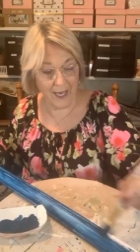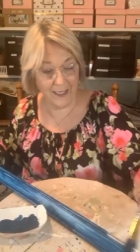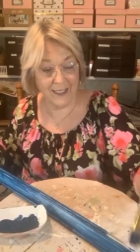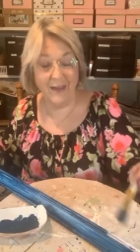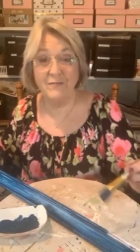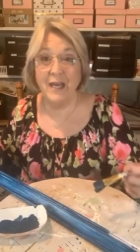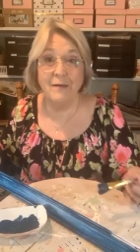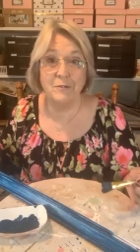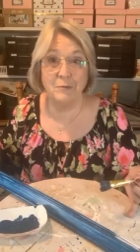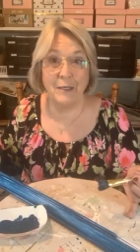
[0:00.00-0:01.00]
I didn't have
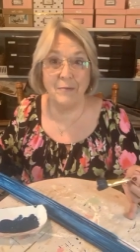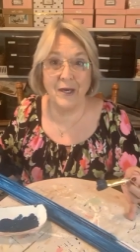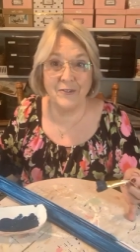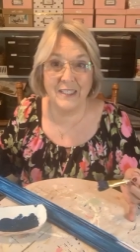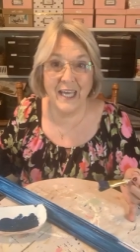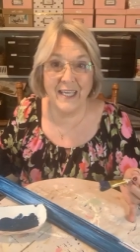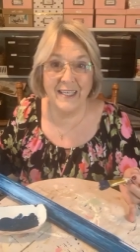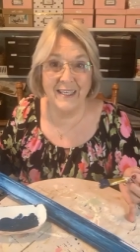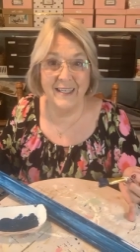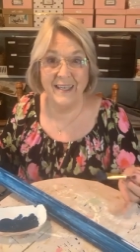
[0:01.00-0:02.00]
time to play ball
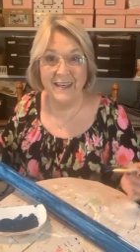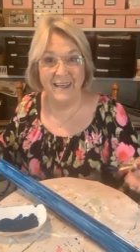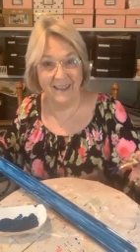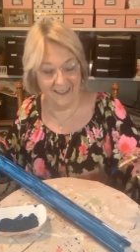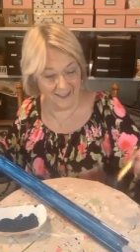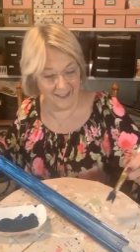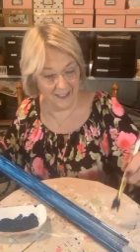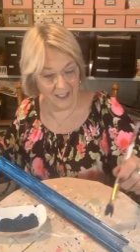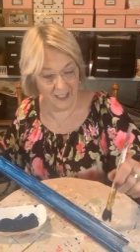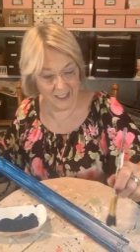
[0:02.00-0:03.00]
today.
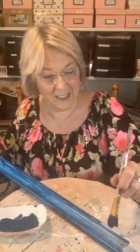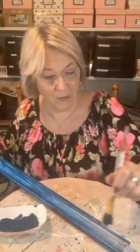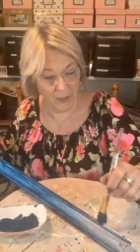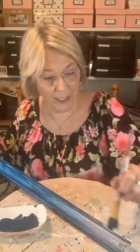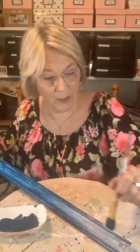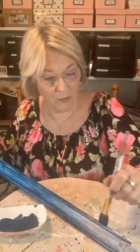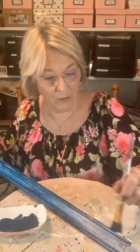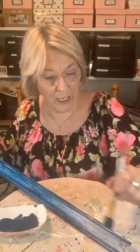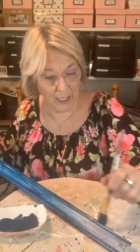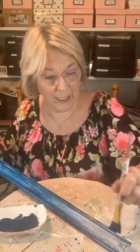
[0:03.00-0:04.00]
Still waiting
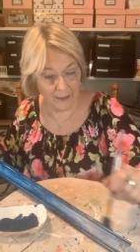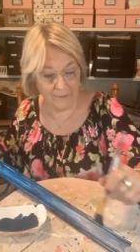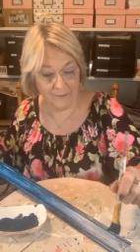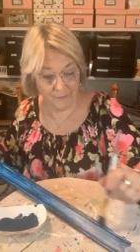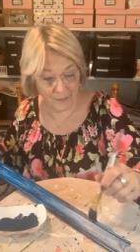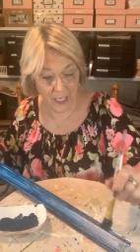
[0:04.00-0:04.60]
on rain.